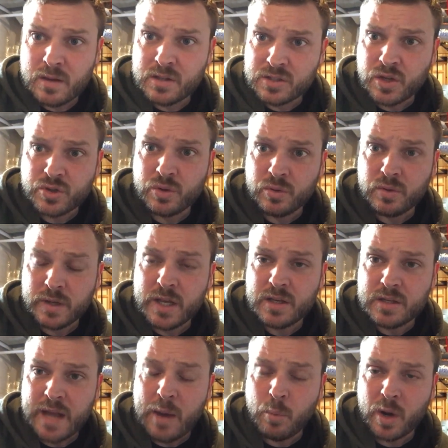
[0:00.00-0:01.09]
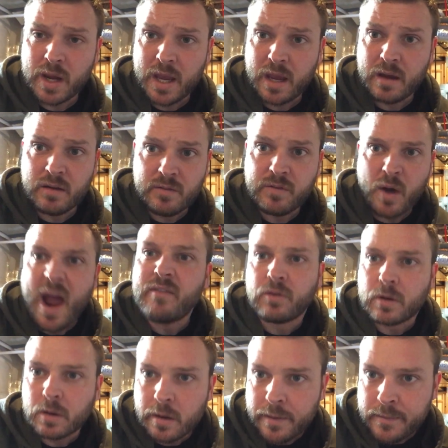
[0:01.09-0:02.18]
social networking
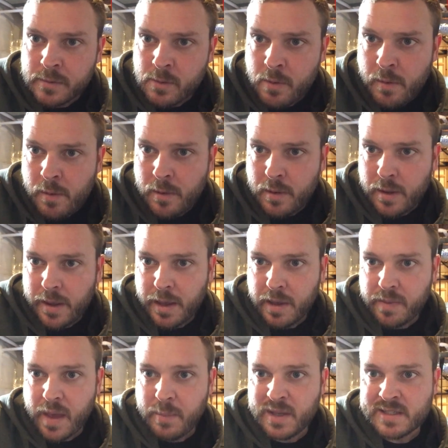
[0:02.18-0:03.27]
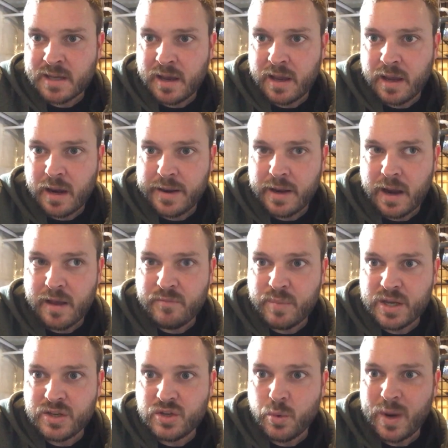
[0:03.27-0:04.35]
forever, and that means I, I have
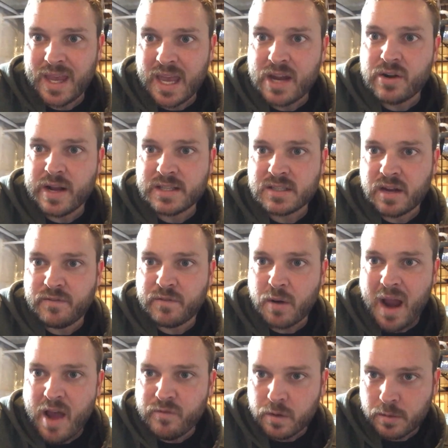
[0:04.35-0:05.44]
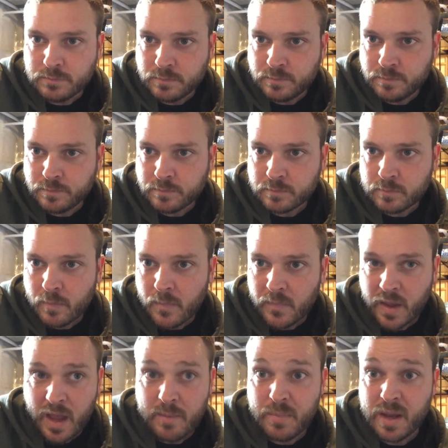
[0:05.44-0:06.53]
been doing internet stuff forever.
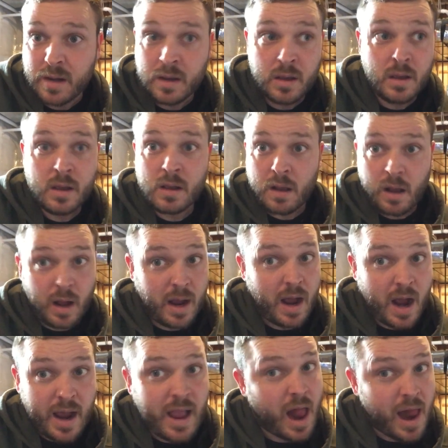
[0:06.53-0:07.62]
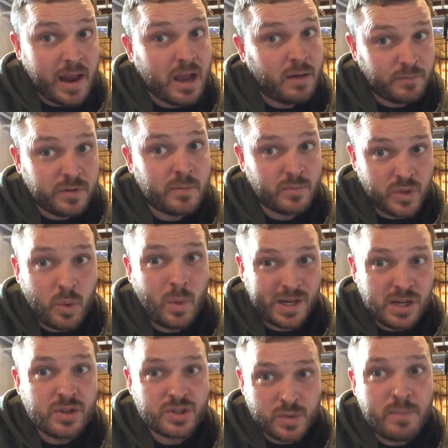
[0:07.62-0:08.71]
Like I've been, I I come from the
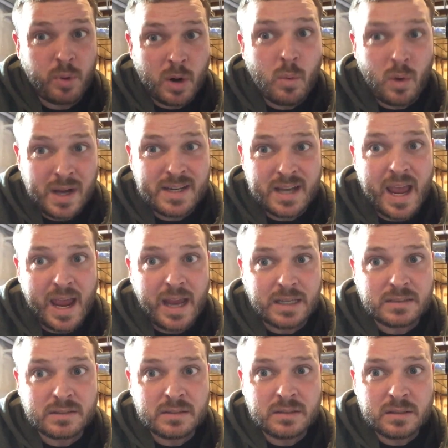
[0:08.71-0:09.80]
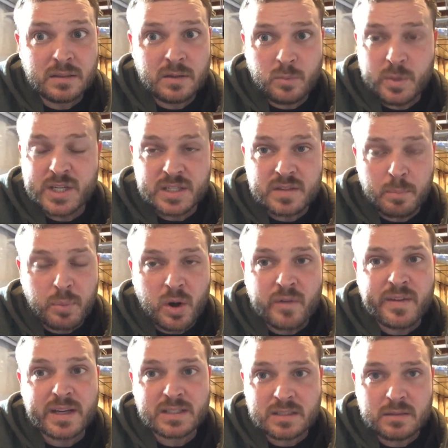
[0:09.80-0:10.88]
Windows 3.1 days, which is the
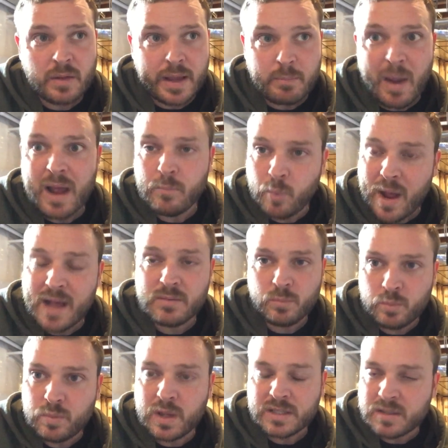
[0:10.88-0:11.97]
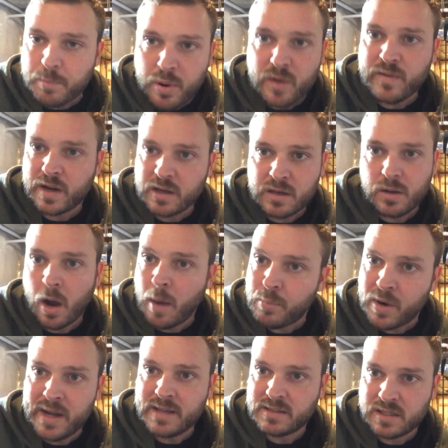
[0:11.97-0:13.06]
perfect like my it's the perfect
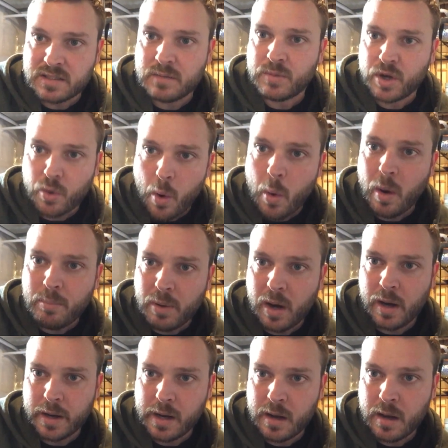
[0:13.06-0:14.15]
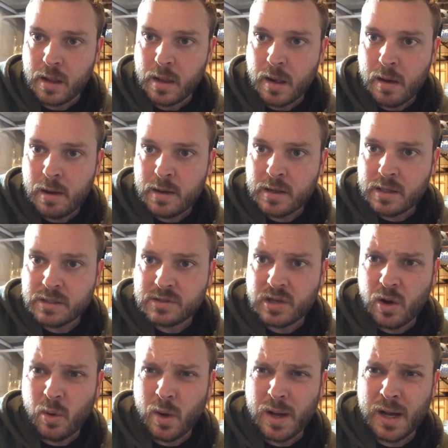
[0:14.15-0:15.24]
operating system to grow up on.
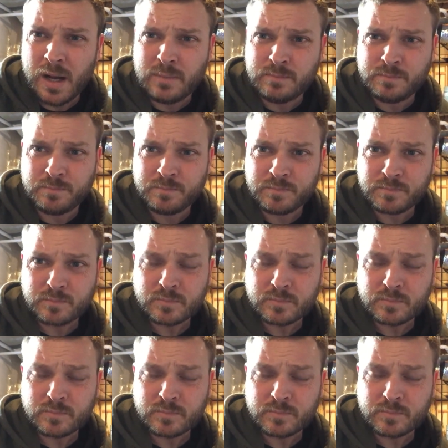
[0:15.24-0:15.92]
So um,